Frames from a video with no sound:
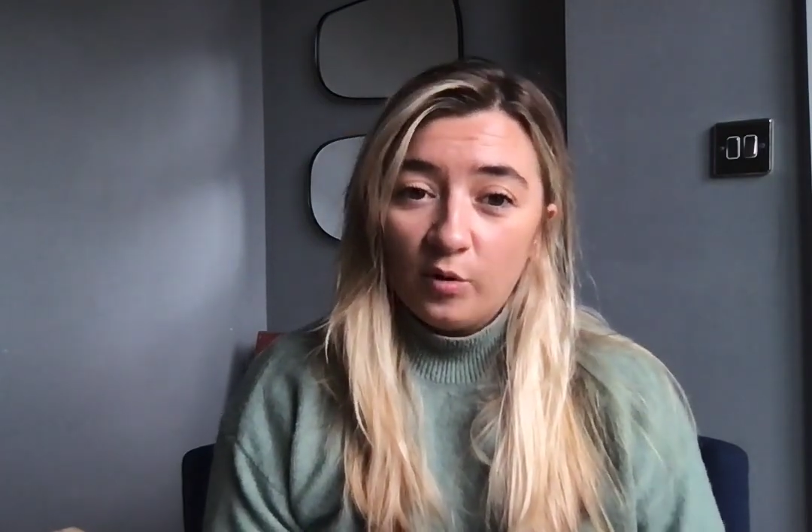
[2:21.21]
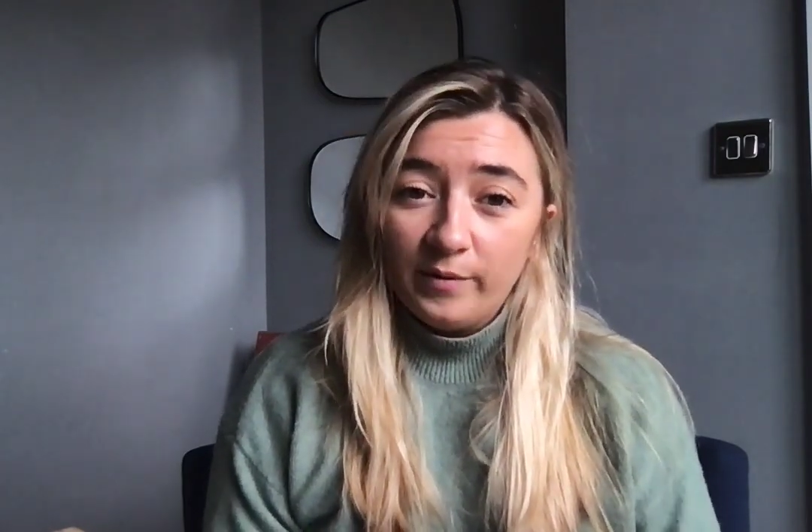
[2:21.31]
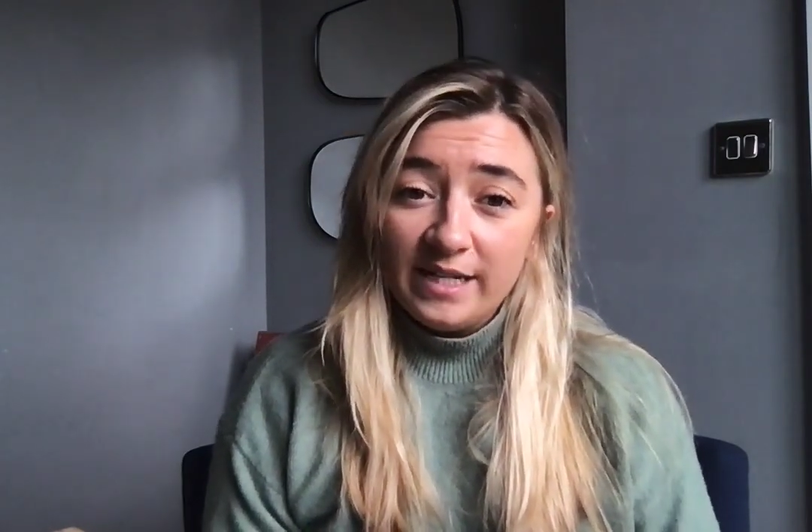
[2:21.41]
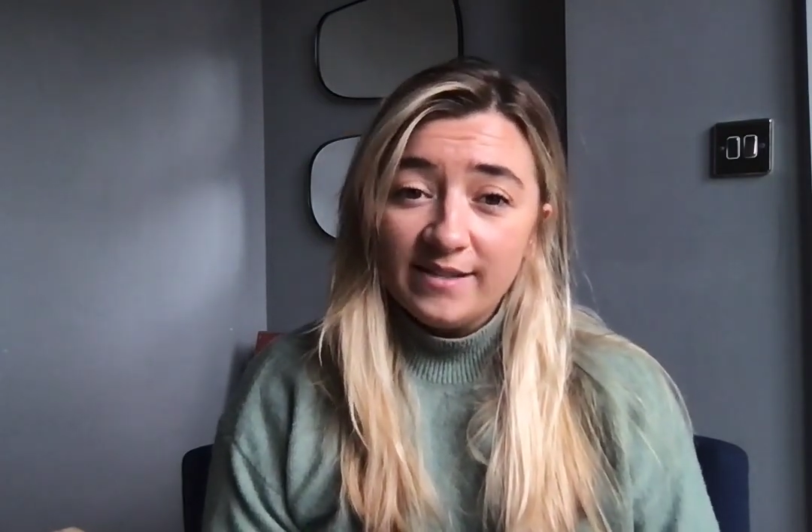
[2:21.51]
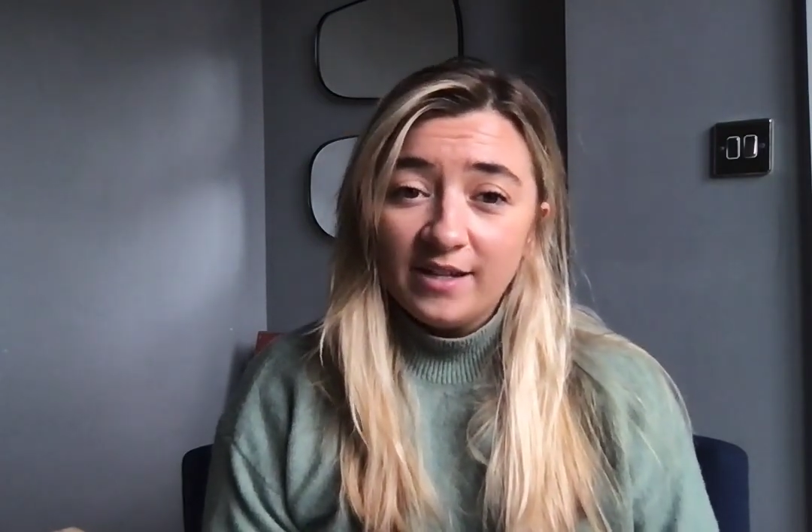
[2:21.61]

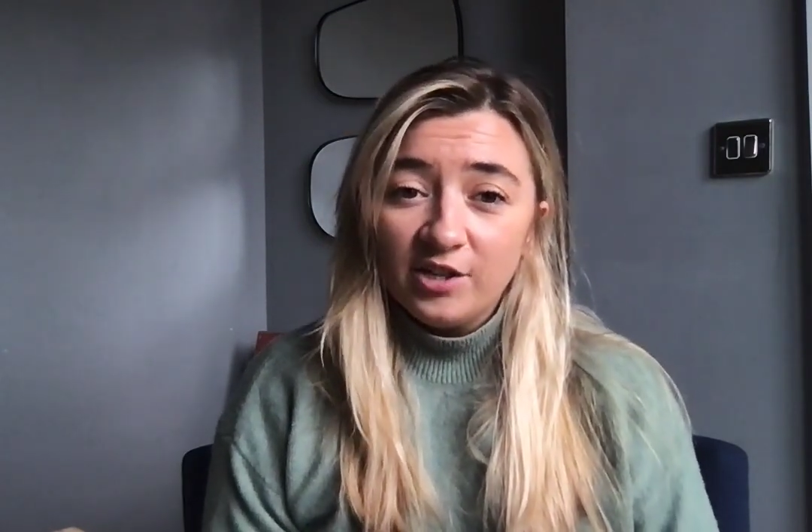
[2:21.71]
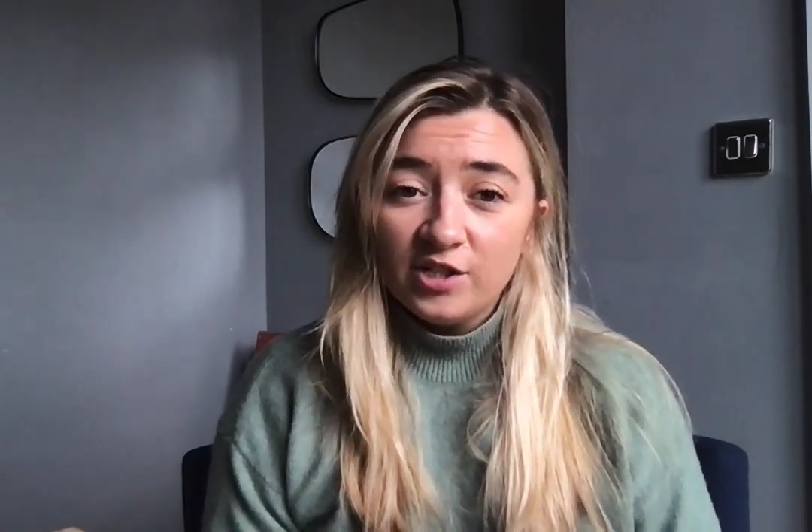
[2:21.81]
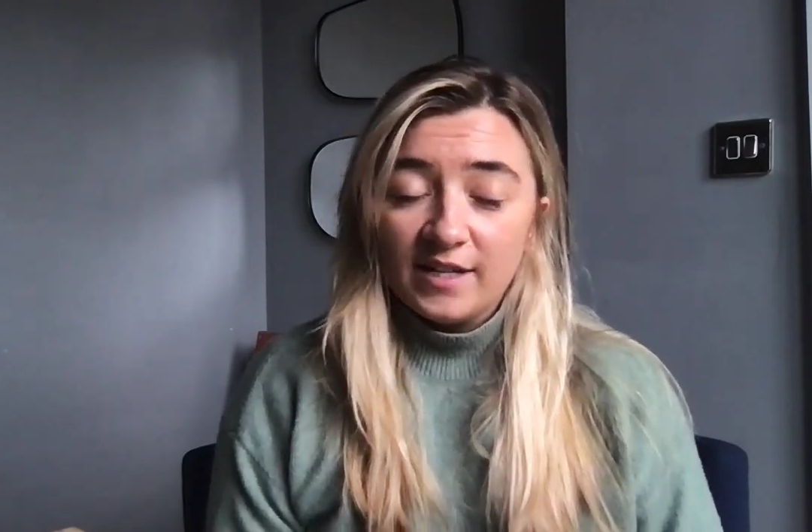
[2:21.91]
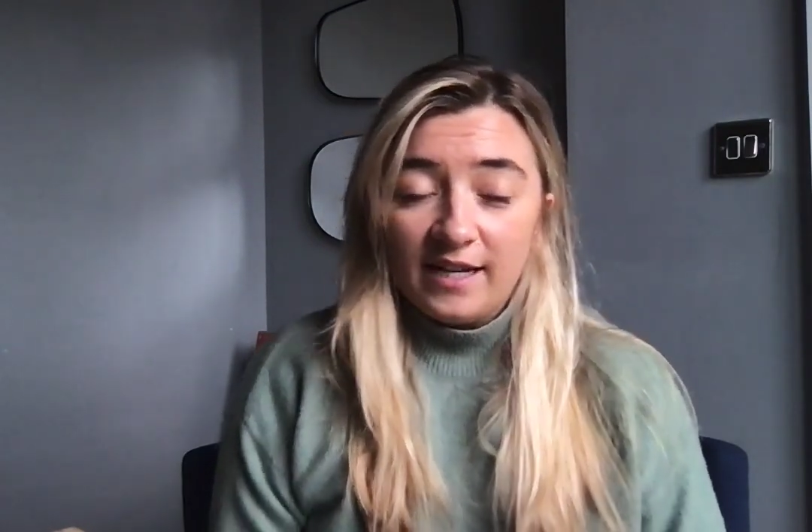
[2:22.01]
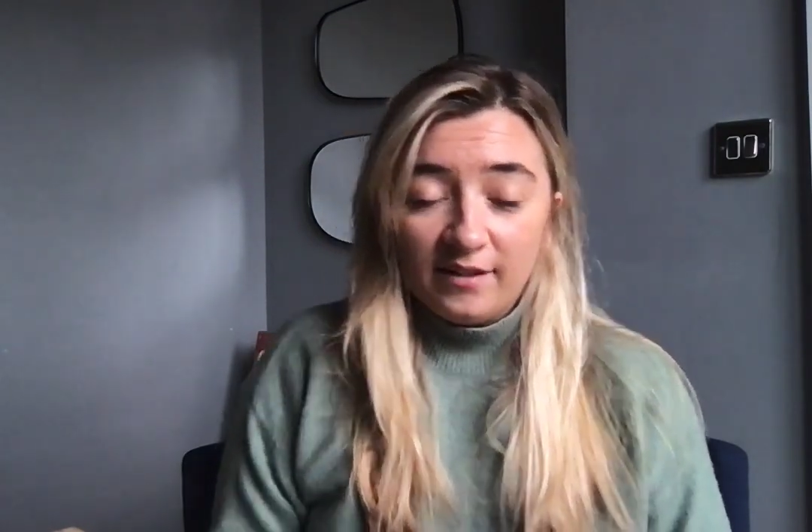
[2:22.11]
research
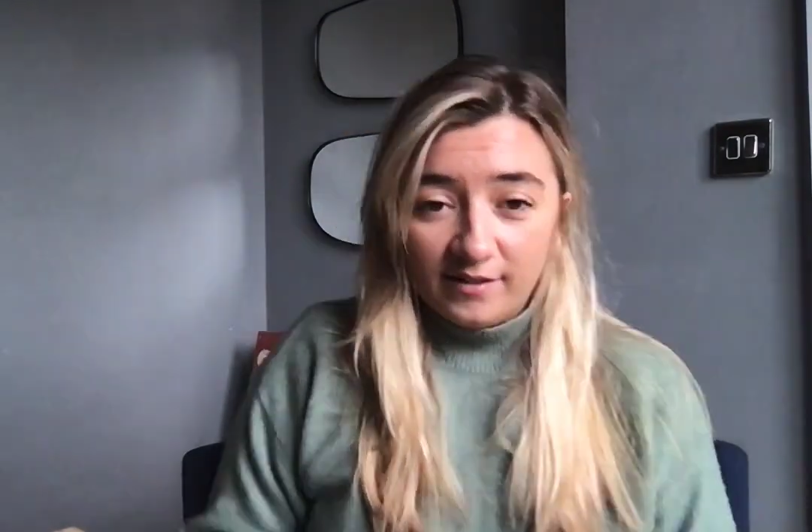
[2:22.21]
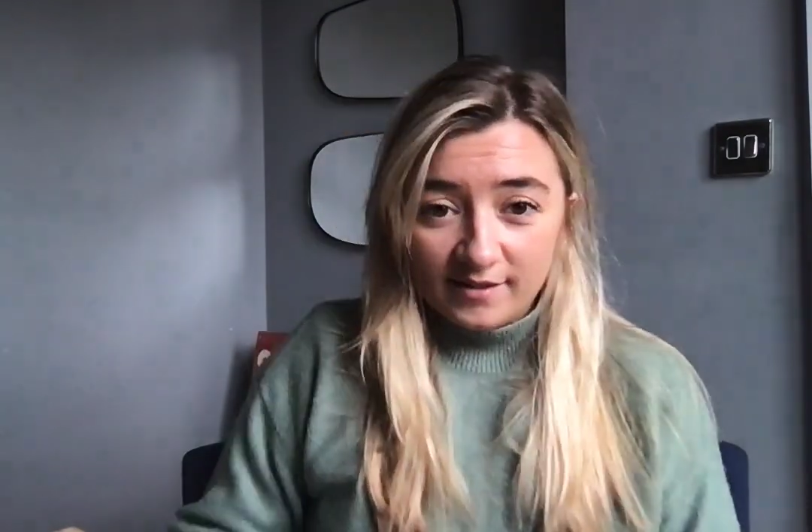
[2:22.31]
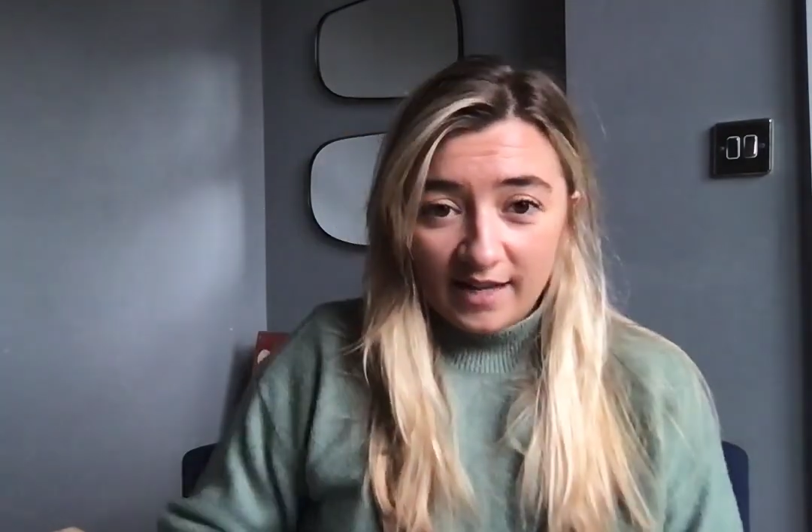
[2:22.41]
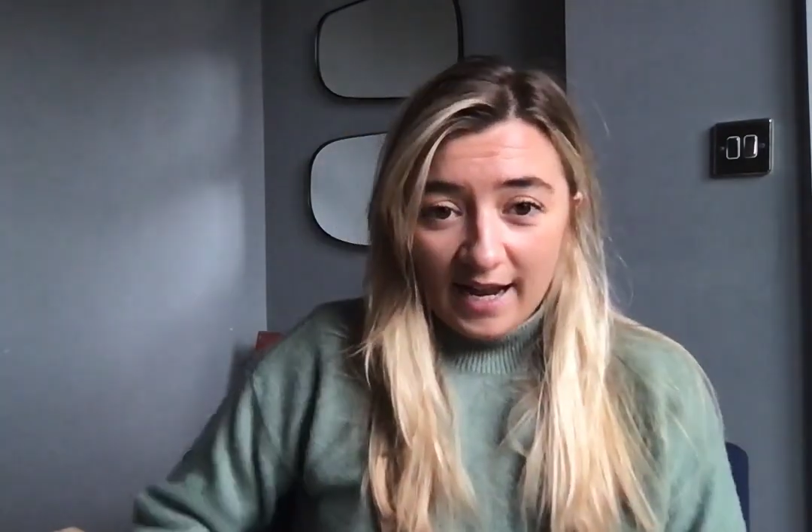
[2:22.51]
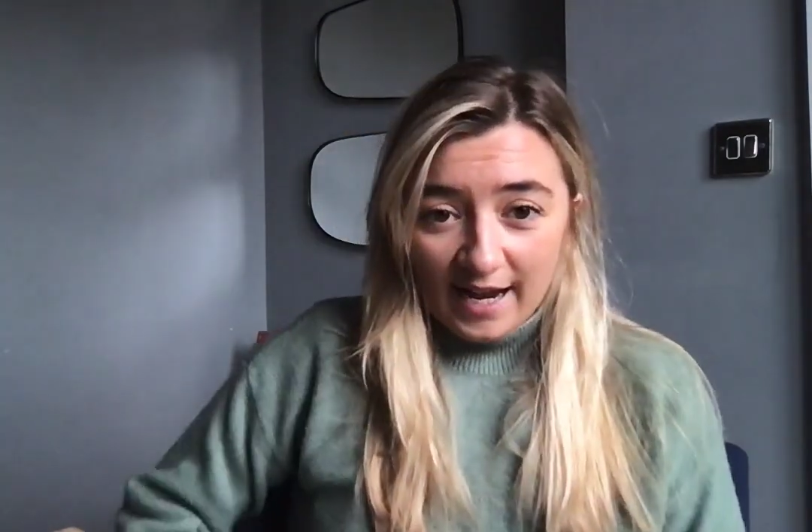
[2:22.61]
skills